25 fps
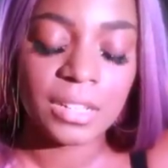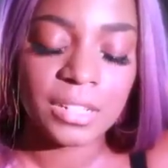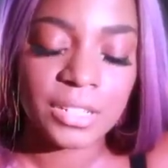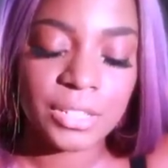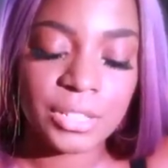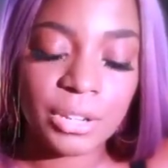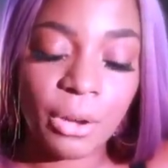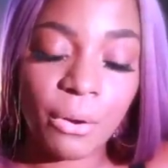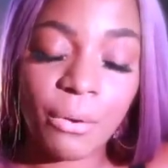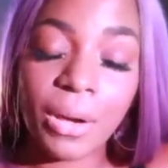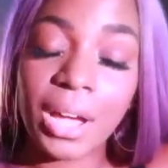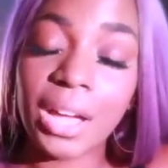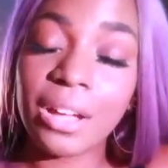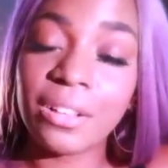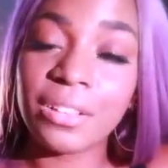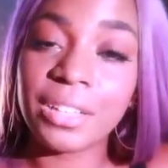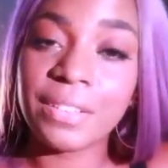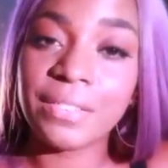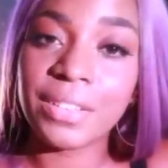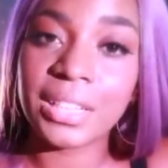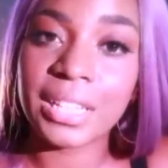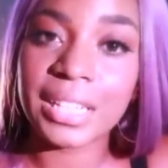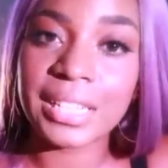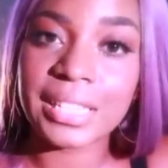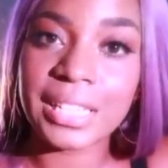So I'll
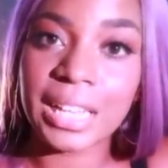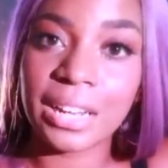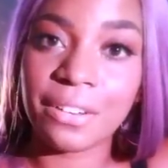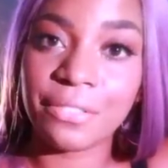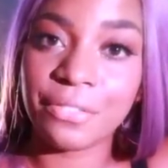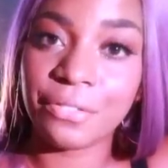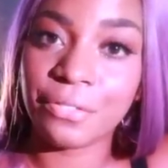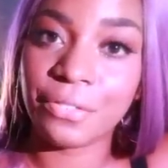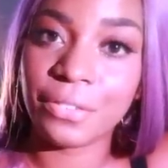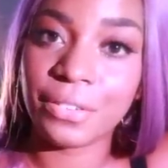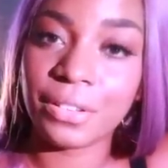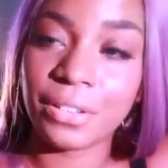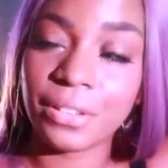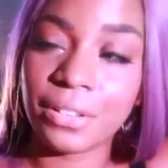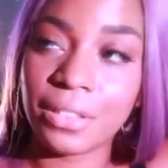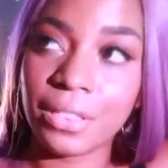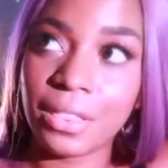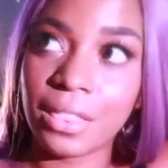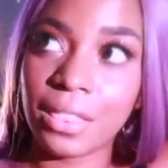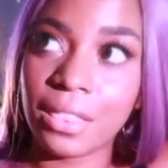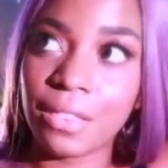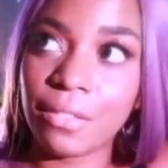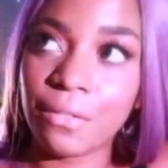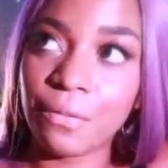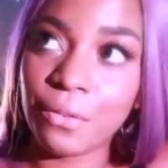leave the links down for,
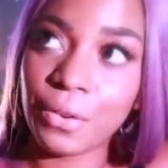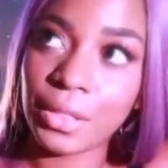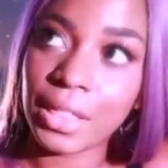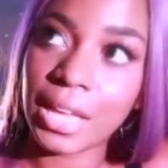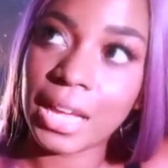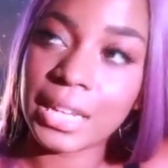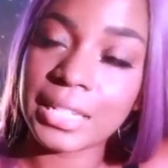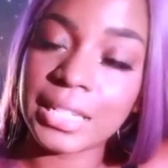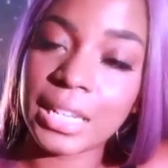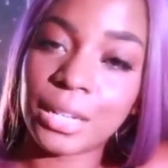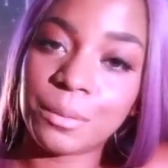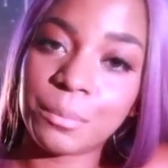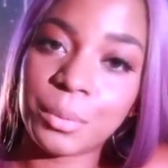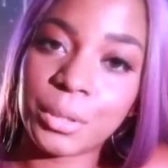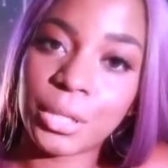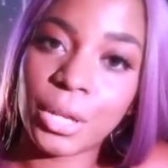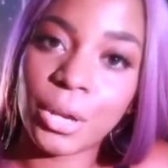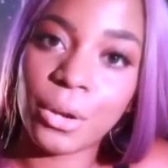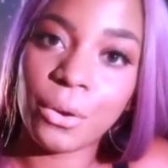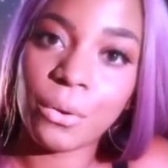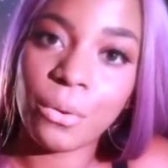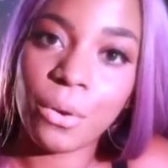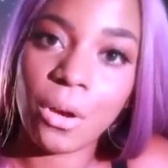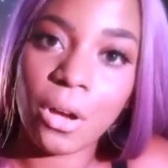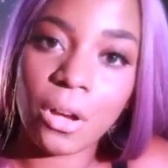for that down
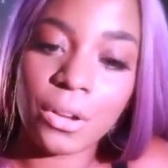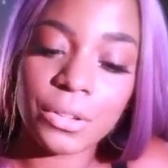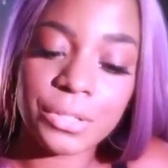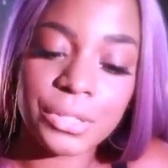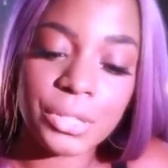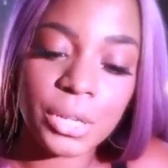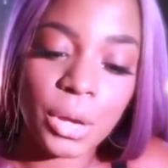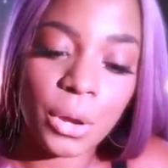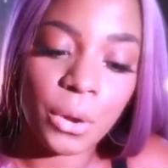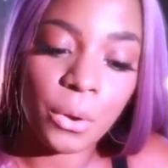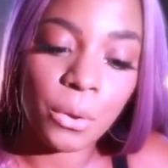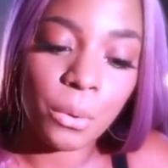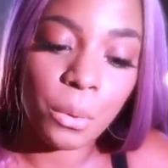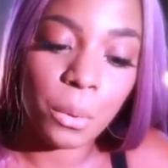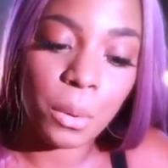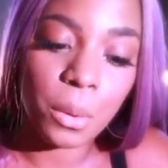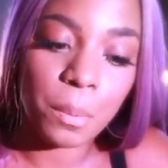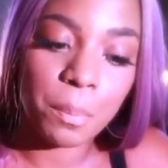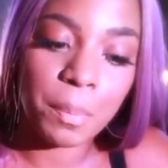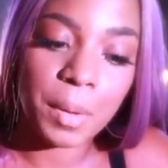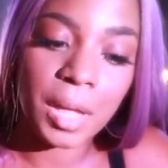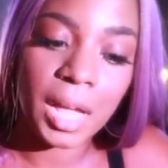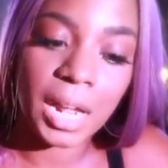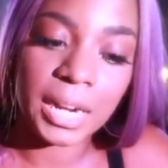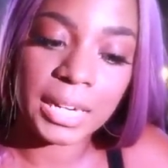below.
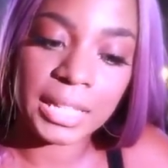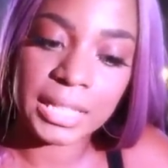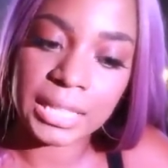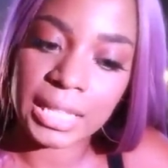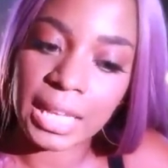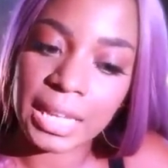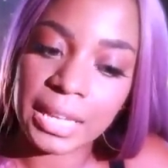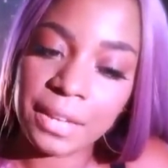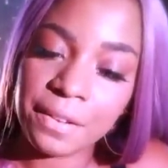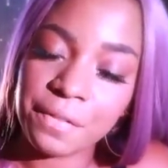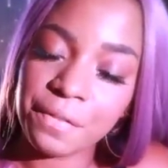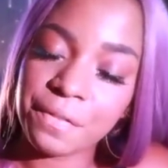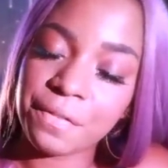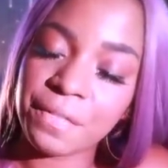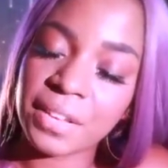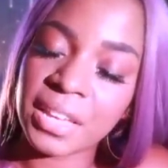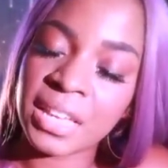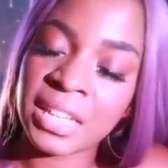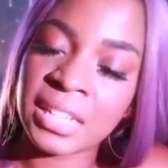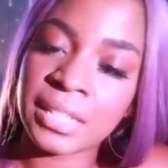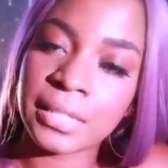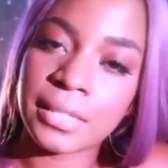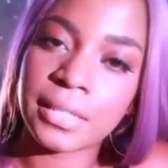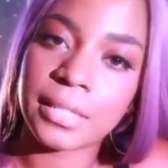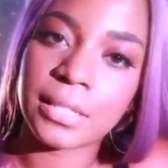Also, Behati Life
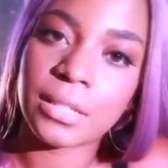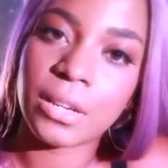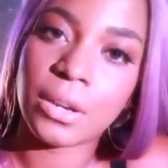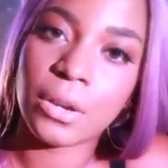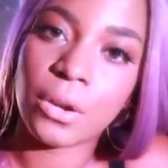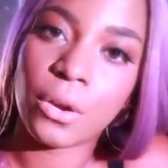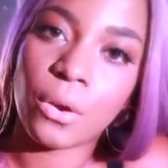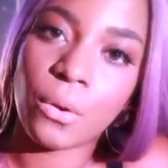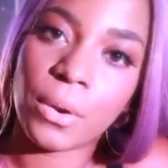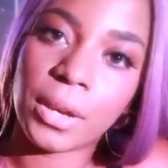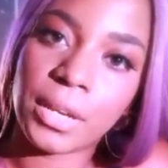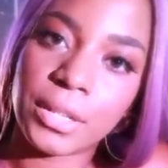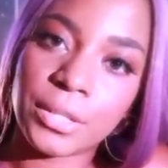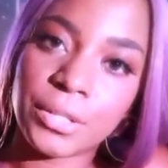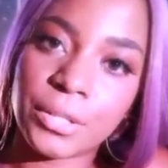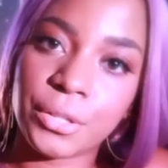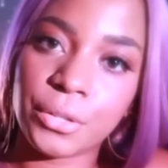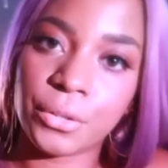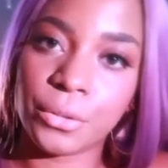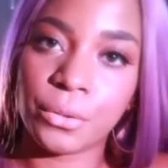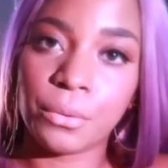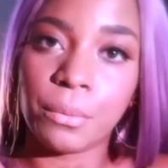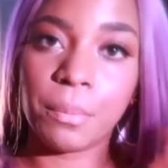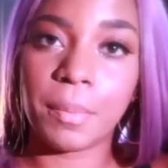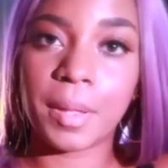is going
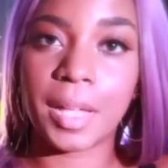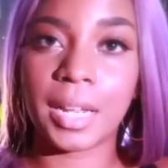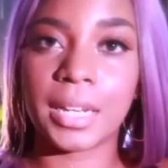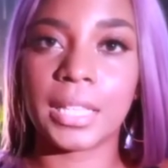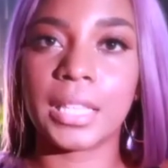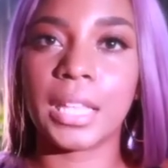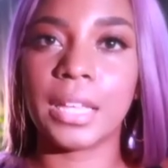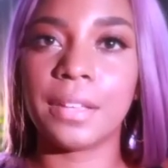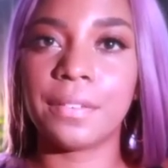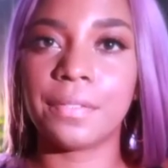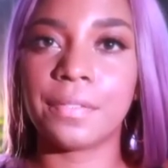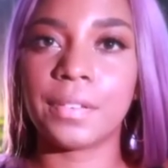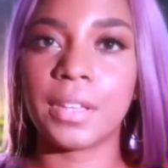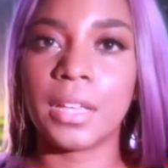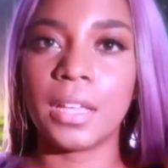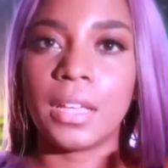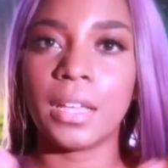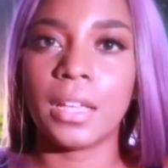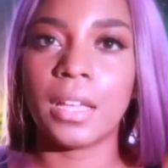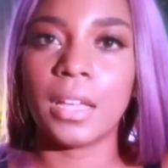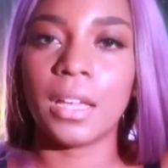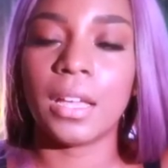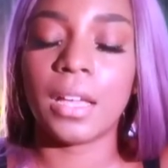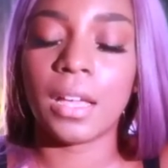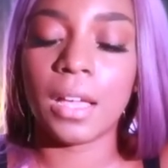to, Behati Life,
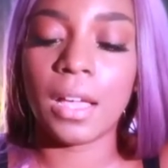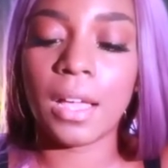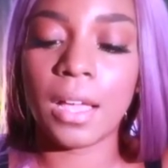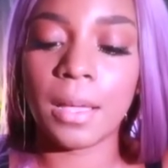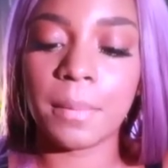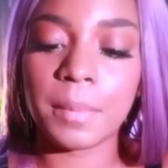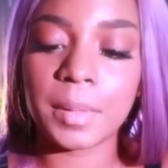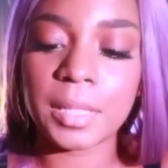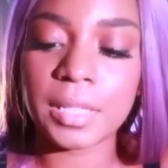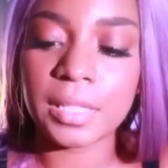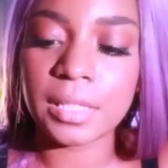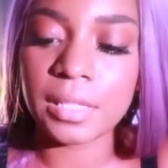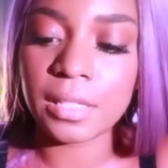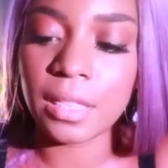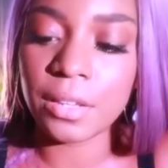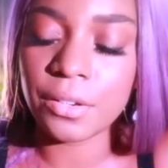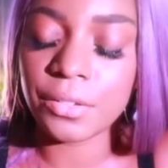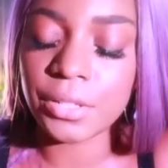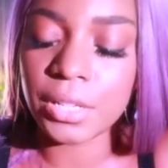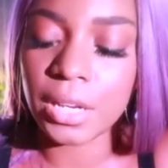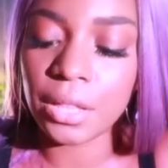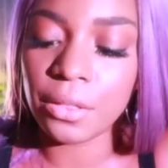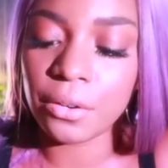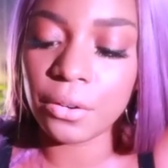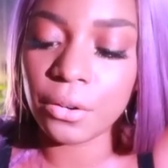um, is
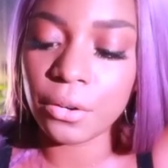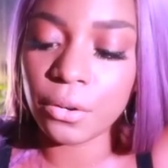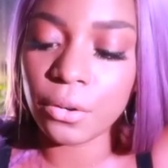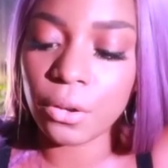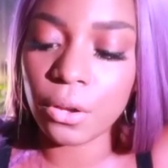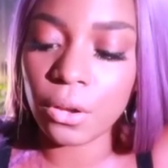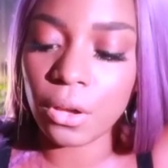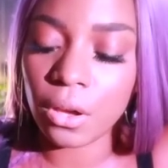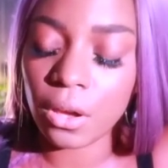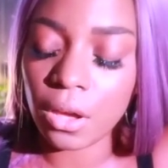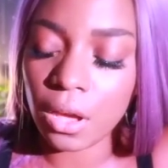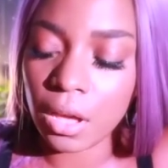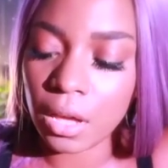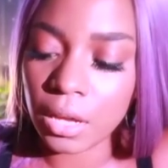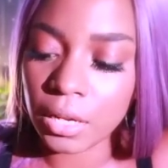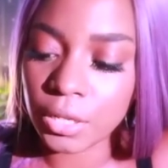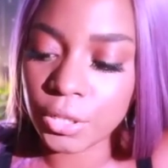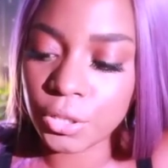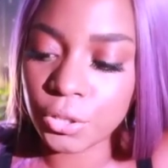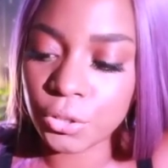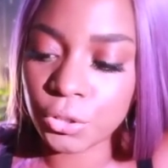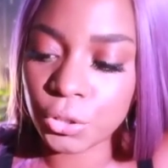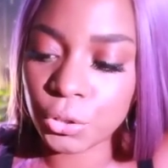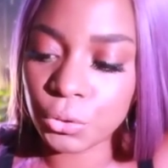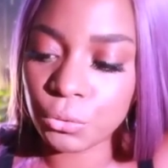there's another uh,
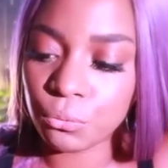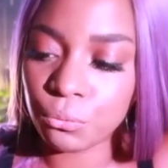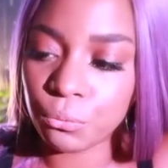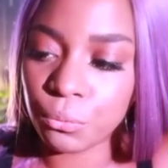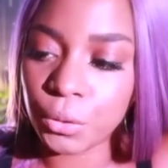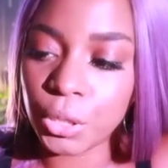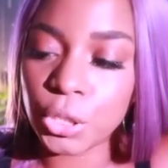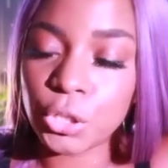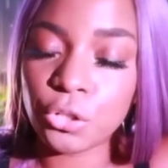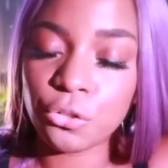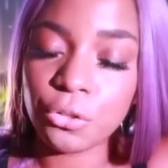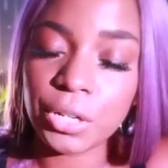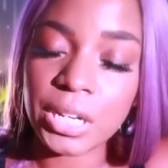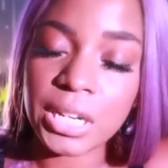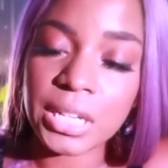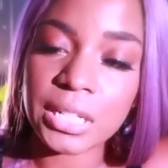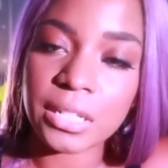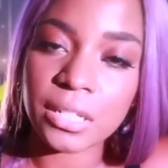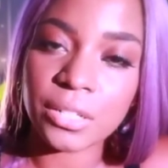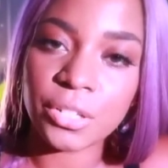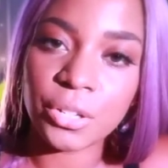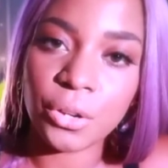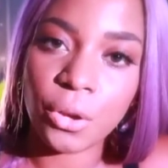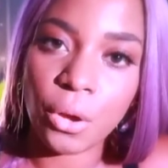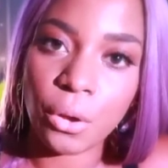
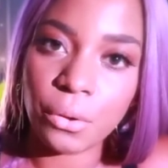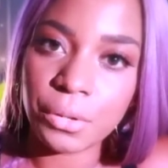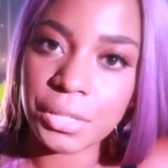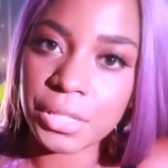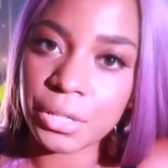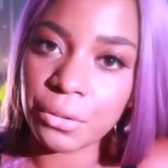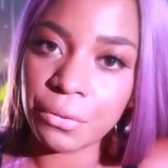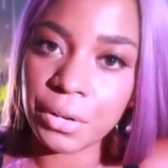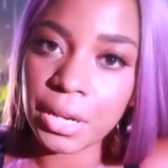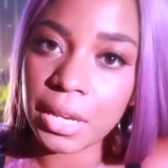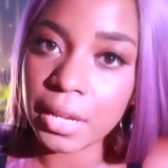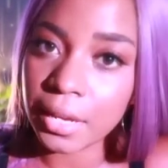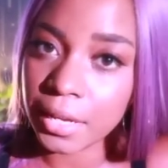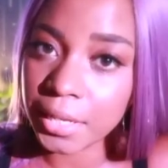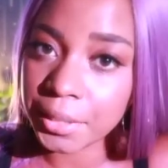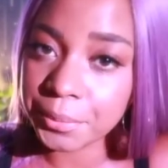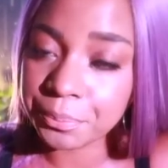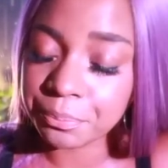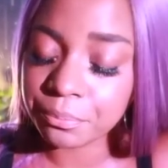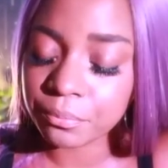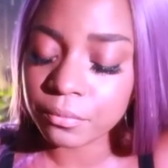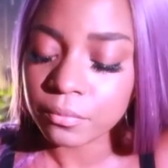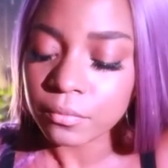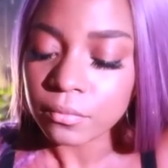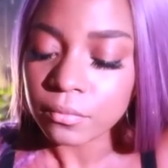retreat to Costa Rica